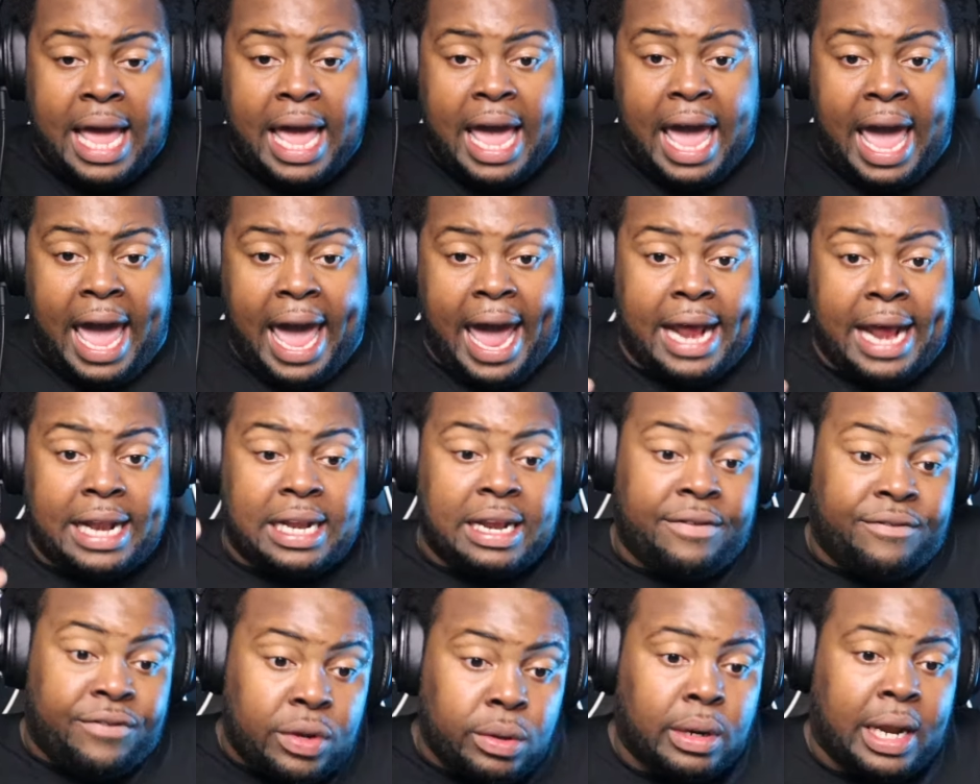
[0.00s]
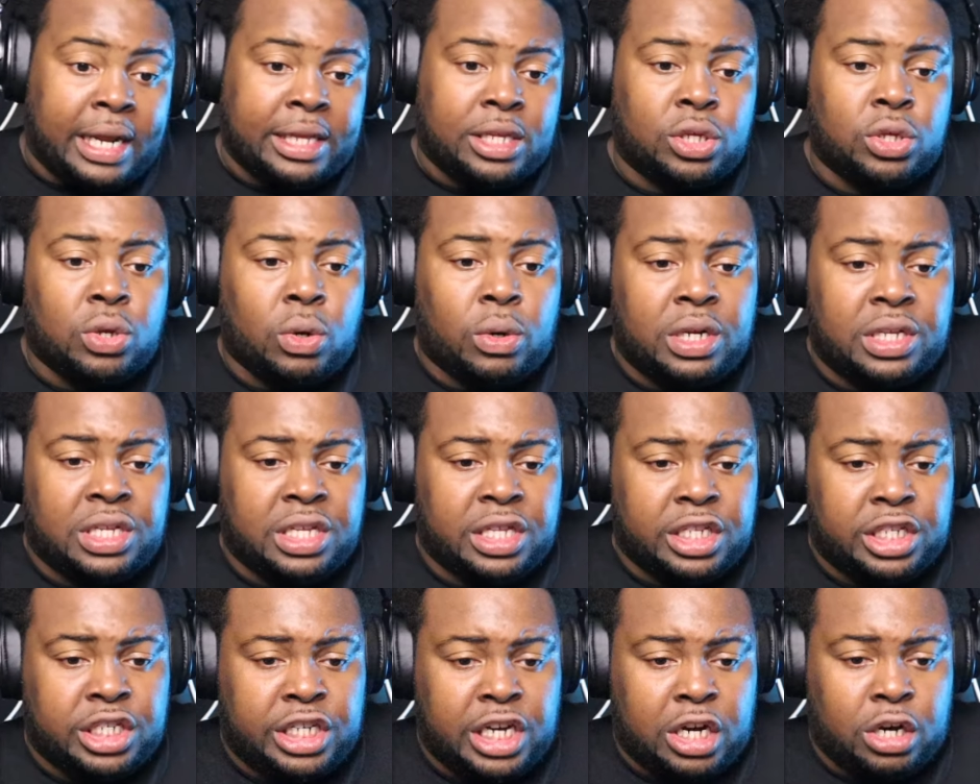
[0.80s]
And if you'd like to donate to
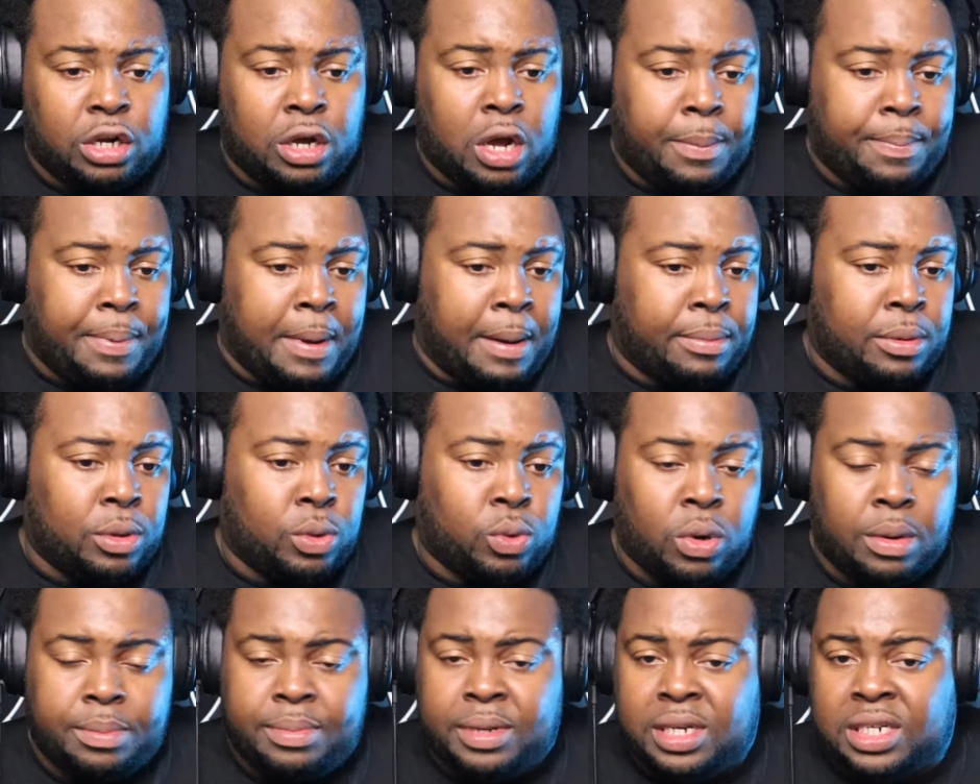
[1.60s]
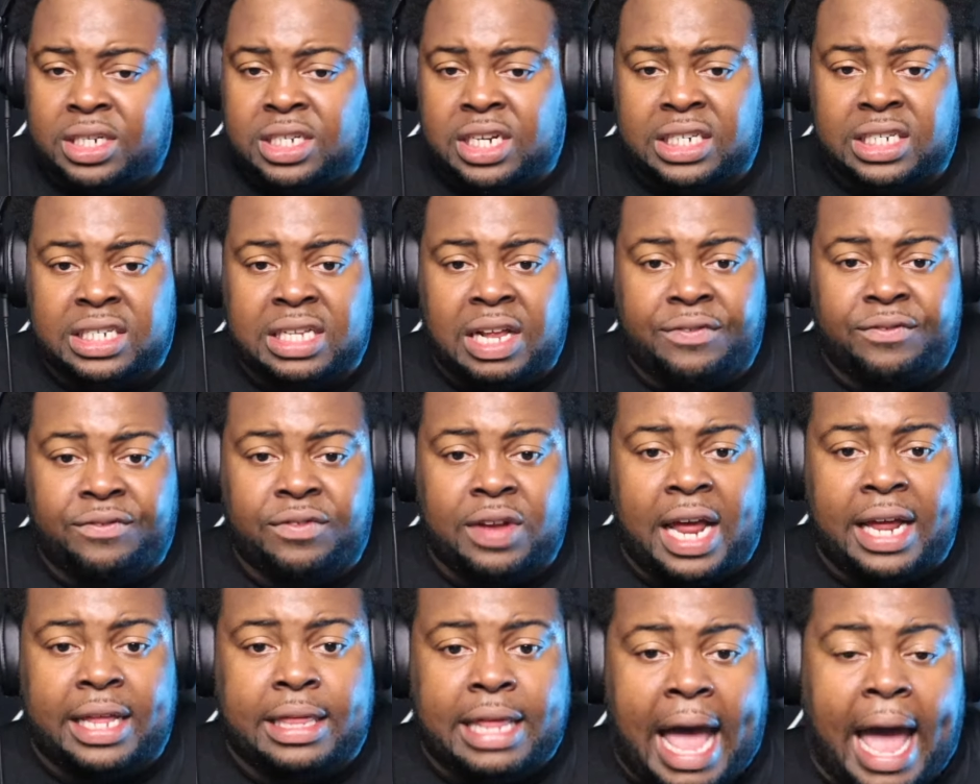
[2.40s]
the channel, help out with equipment and such stuff
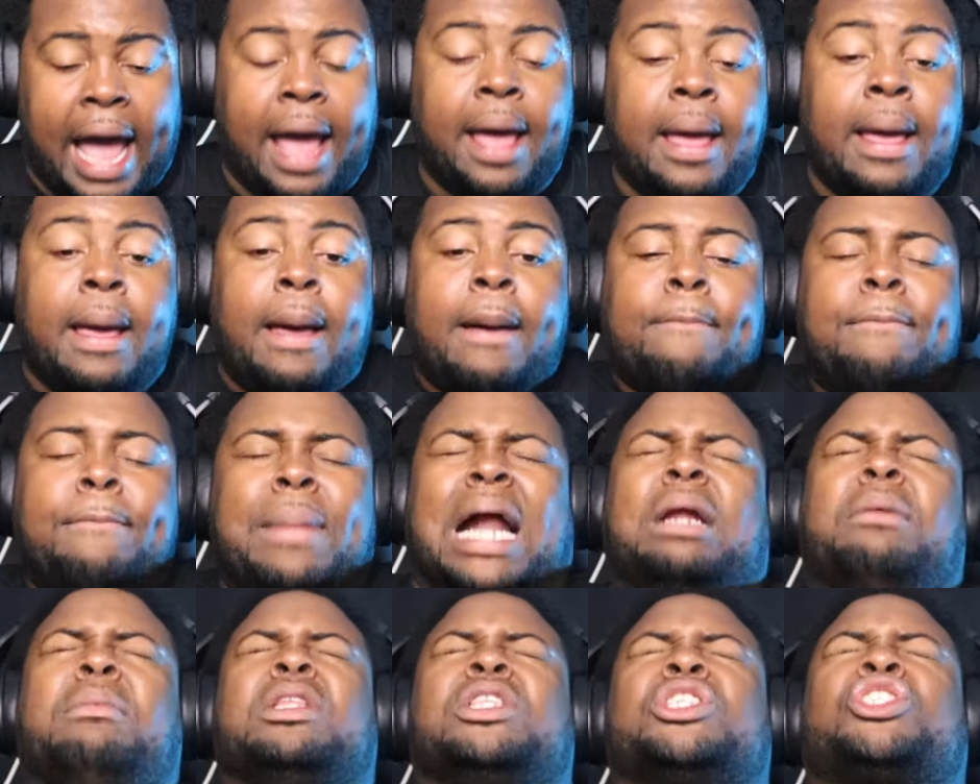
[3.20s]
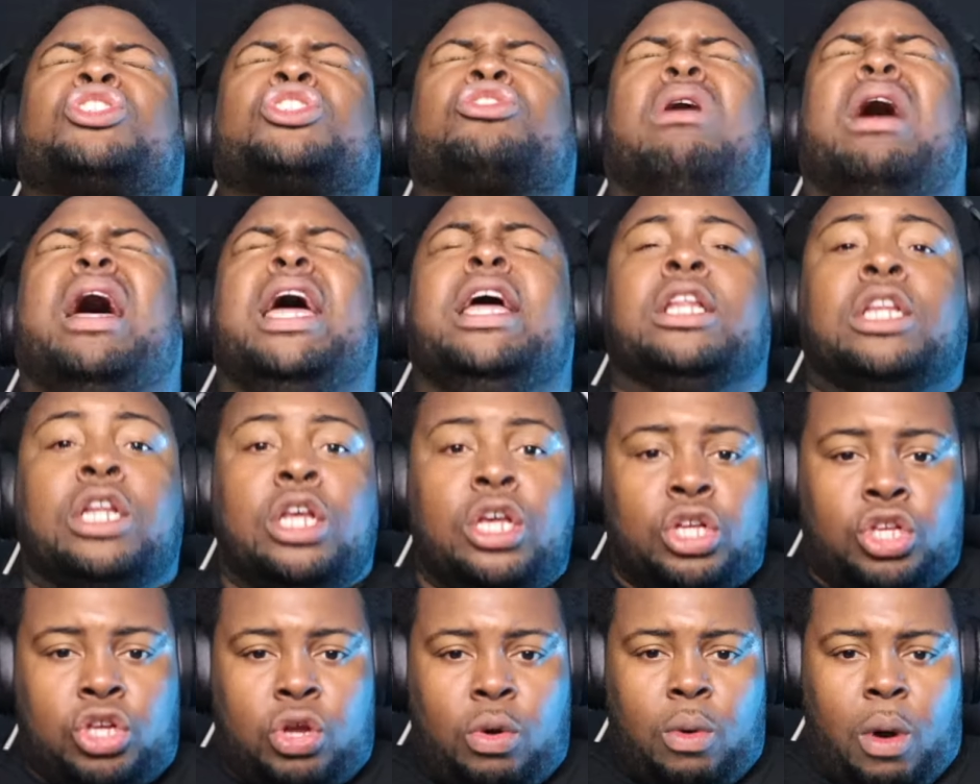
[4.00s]
like that, bottom of the screen,
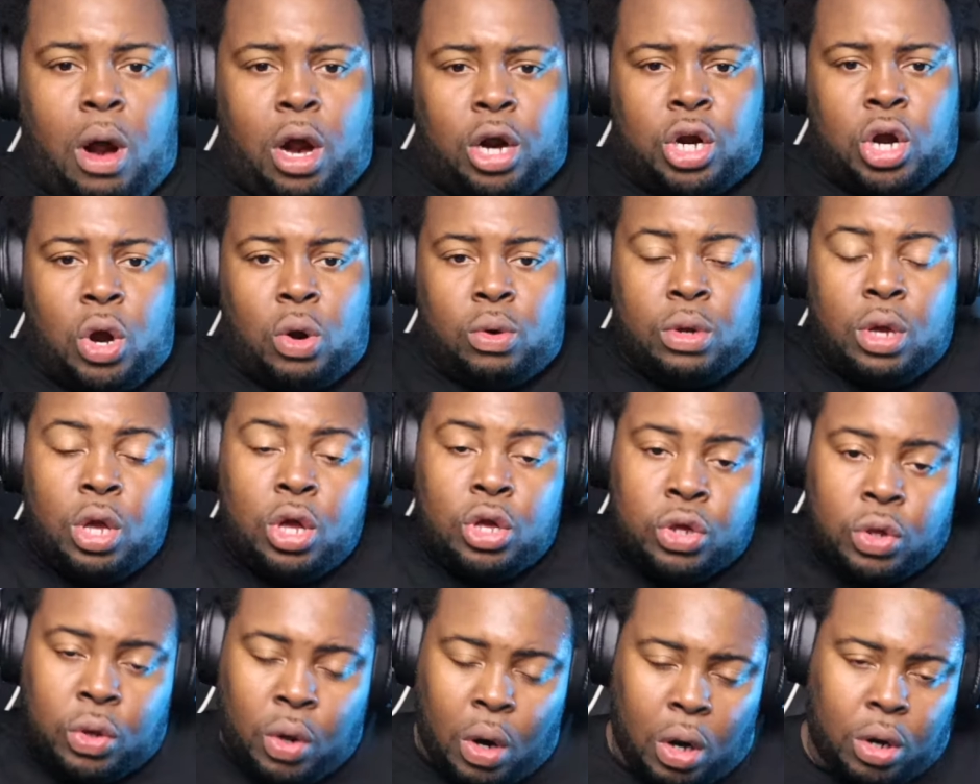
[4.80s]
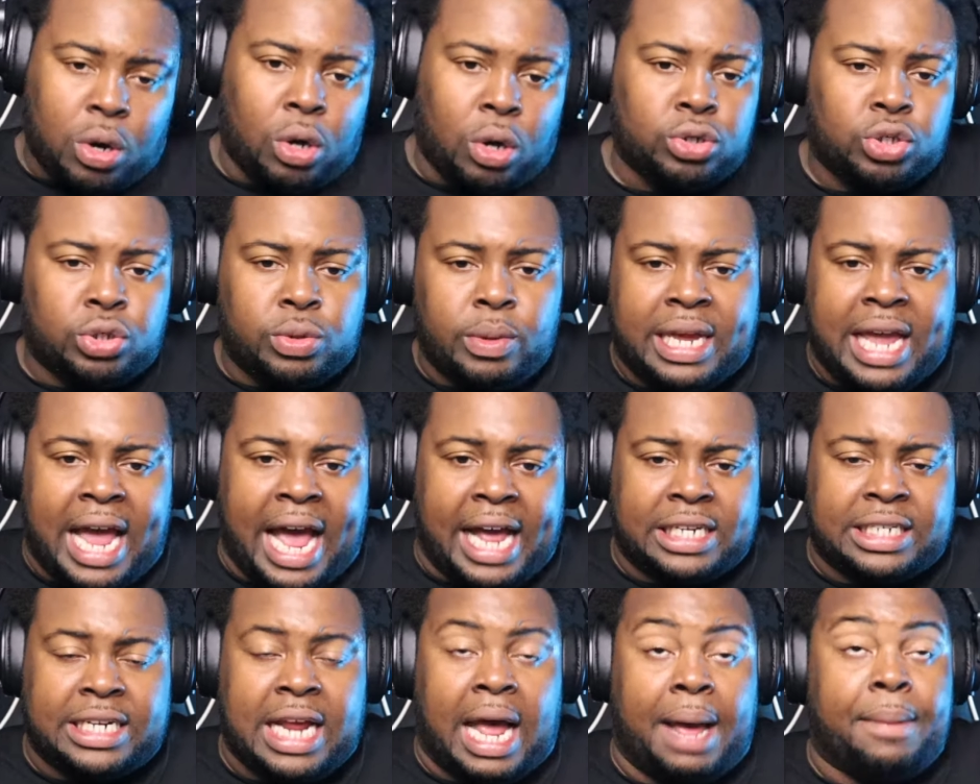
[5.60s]
QR code. QR codes to a
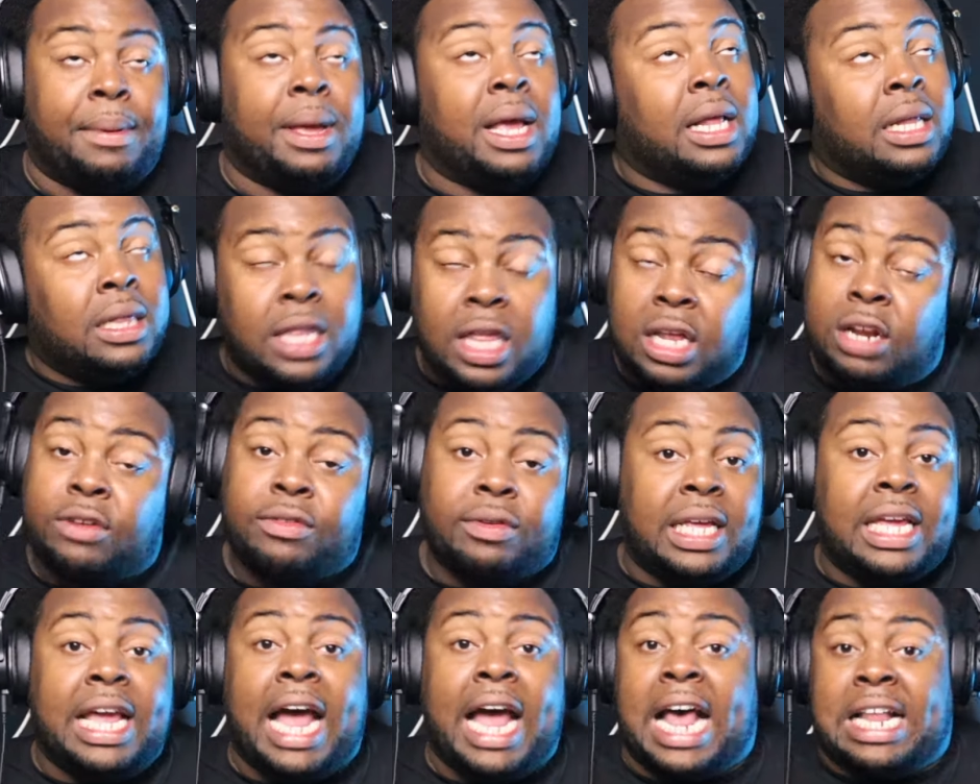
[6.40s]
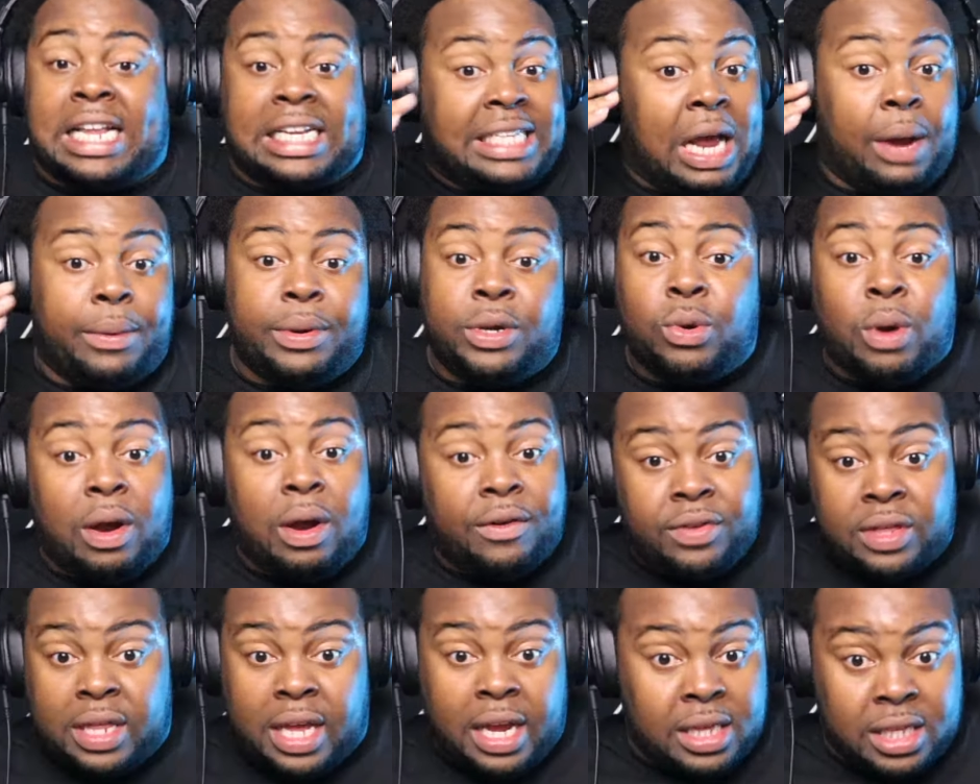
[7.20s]
Cash App. Literally, guys, that's how we do
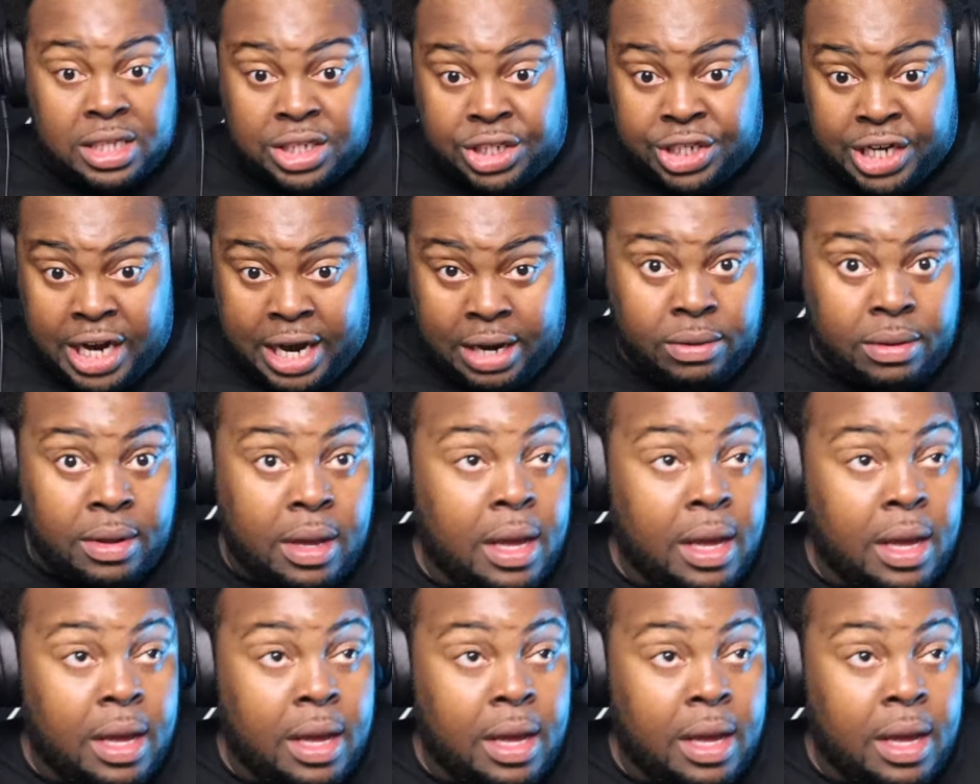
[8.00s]
everything in this channel.